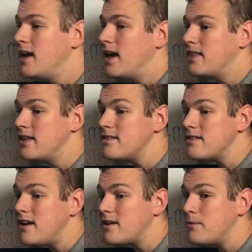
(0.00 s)
And let's
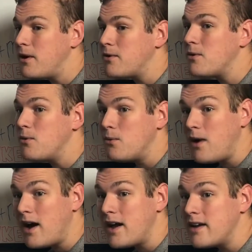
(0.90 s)
talk about
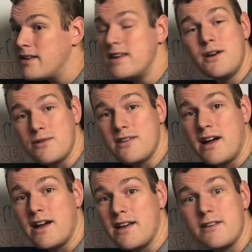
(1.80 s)
why NIO
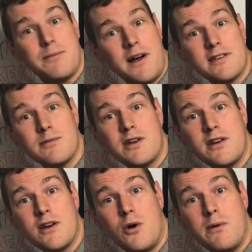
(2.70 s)
stock is possibly going
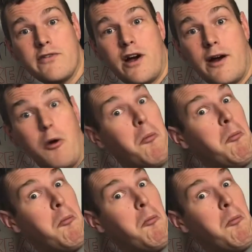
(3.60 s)
to go much higher.